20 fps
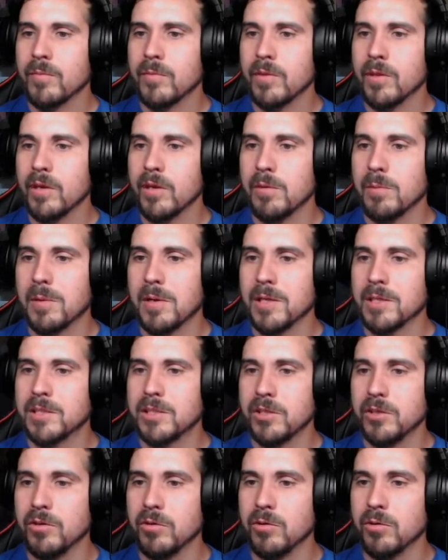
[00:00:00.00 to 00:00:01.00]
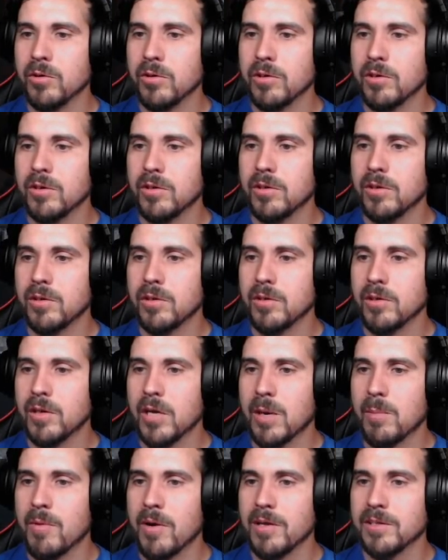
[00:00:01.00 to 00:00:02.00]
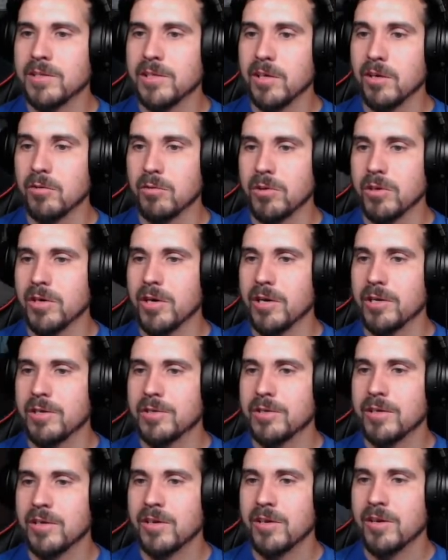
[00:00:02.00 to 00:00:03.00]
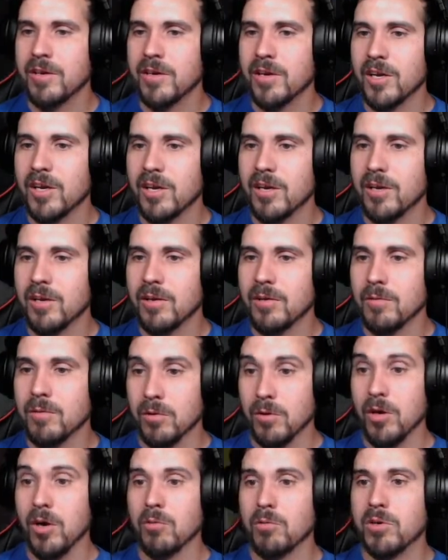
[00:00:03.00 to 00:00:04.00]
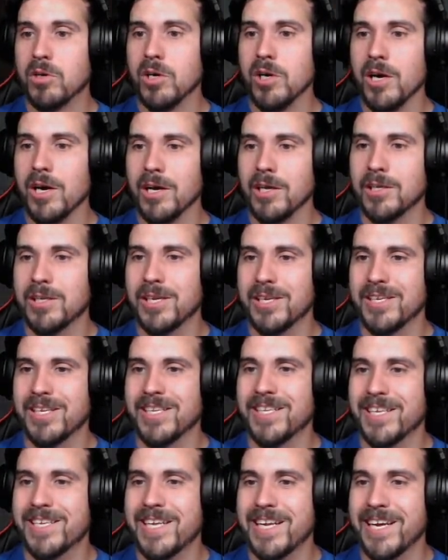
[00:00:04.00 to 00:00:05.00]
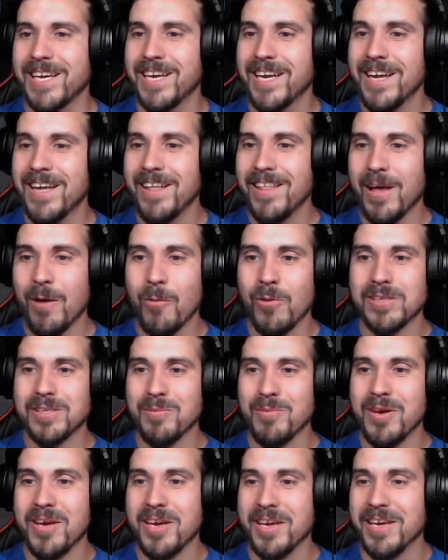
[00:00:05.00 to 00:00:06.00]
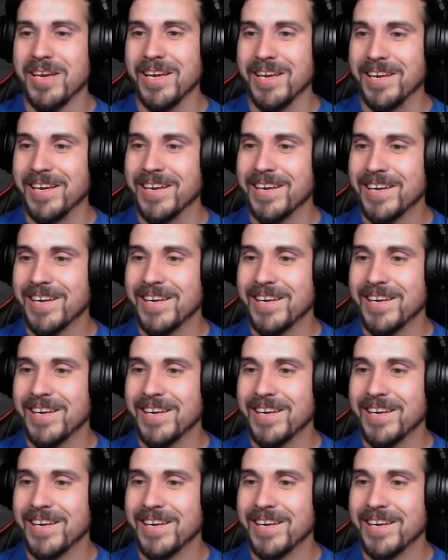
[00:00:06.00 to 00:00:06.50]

I'm on to you. I'm on to you. Oh, God. Oh, God. That wasn't me.